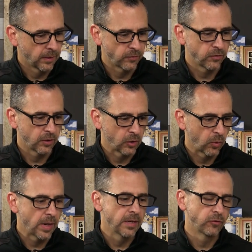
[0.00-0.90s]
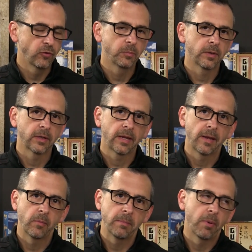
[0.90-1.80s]
Yeah, this is a great two-player
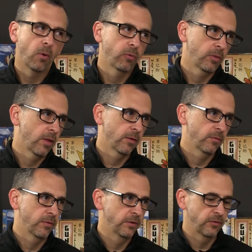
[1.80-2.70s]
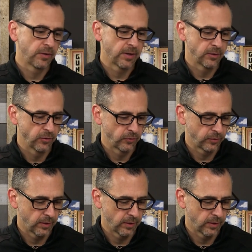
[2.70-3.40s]
game. We both love the designers.